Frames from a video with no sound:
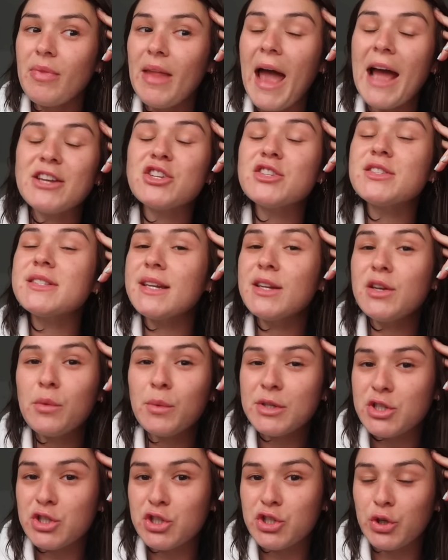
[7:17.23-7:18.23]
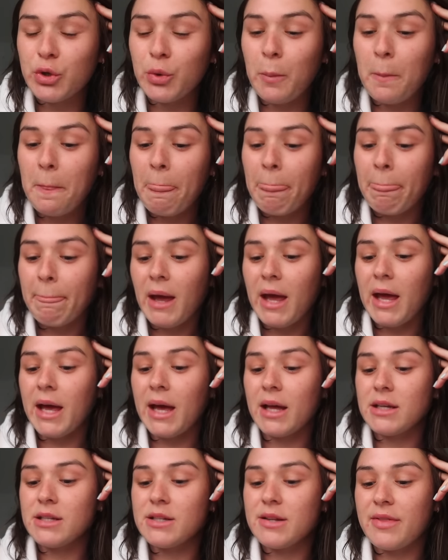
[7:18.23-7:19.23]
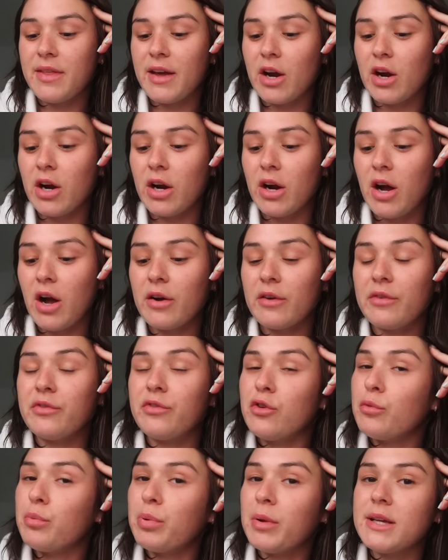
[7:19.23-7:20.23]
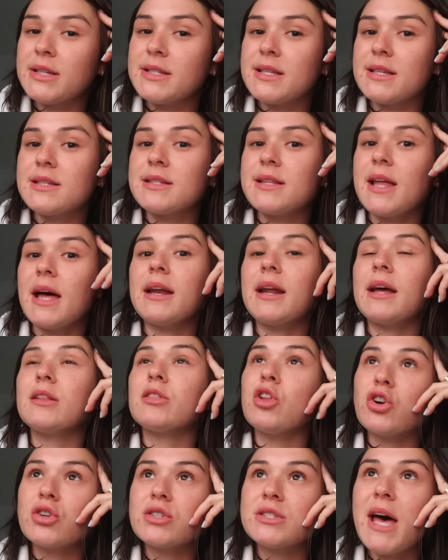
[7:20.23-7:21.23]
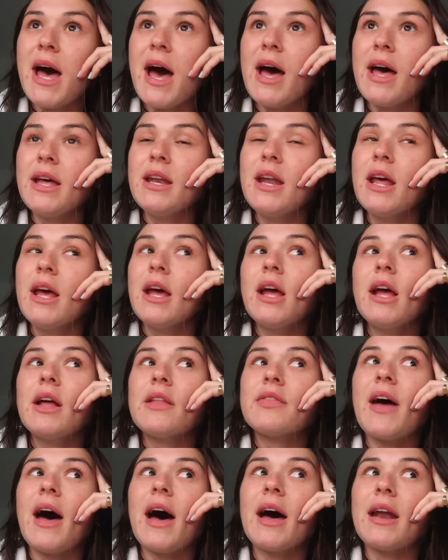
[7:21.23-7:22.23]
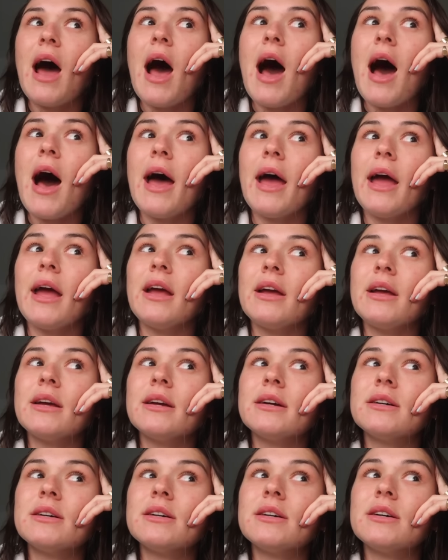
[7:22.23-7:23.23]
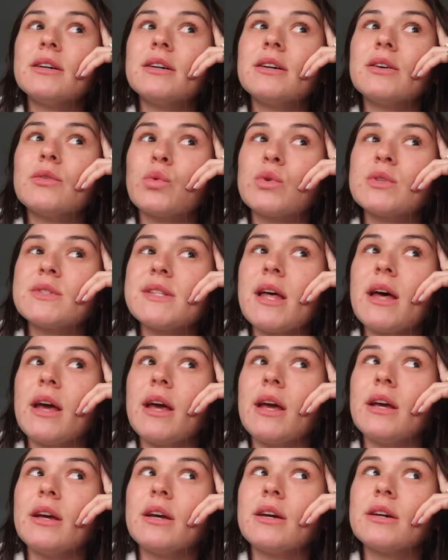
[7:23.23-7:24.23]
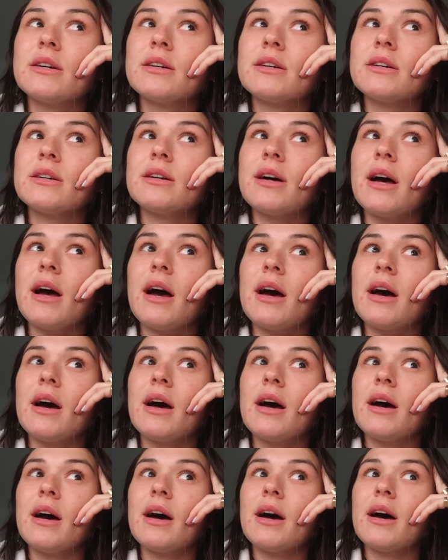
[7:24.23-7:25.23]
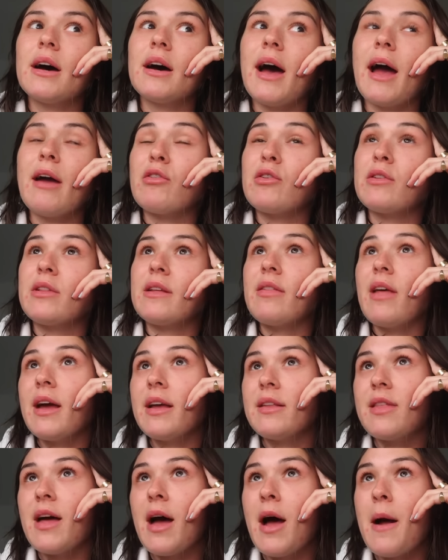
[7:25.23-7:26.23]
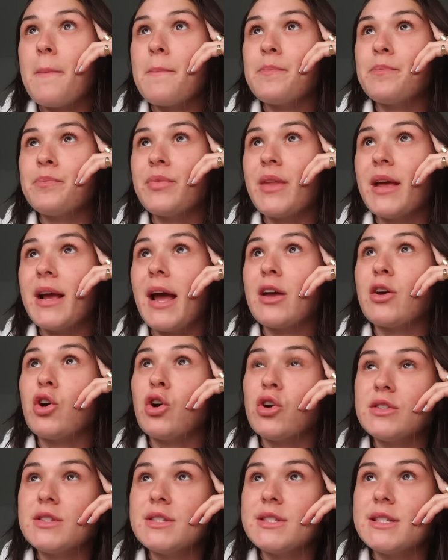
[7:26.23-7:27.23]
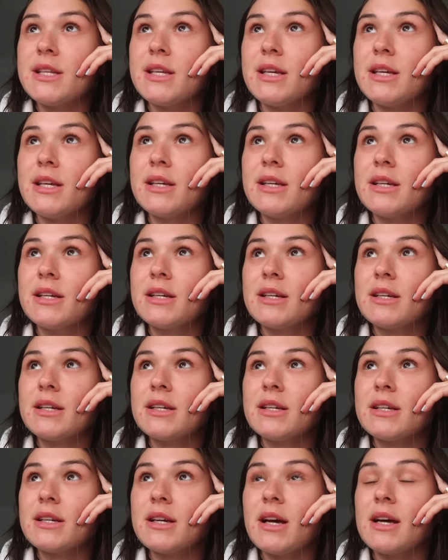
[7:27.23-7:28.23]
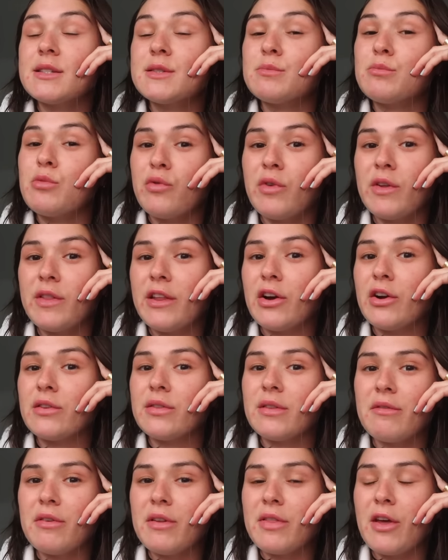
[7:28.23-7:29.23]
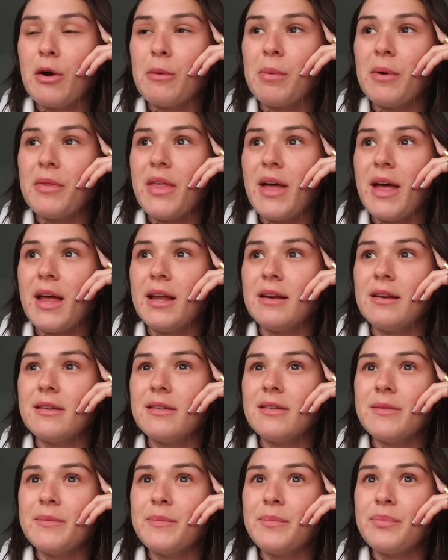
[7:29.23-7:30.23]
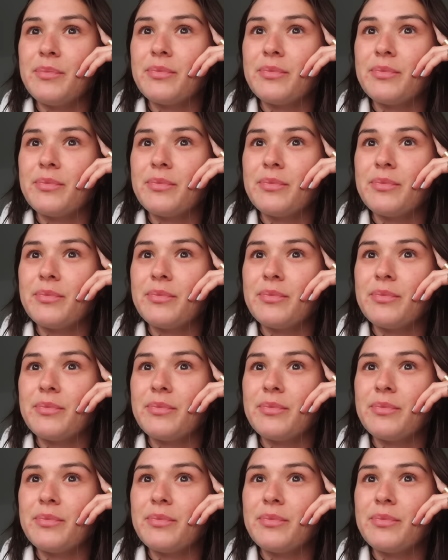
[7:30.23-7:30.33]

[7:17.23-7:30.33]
I just didn't know what to do. And there are a few places that I looked at that I was like, I really like them. Like, I could see us moving there and living there, but then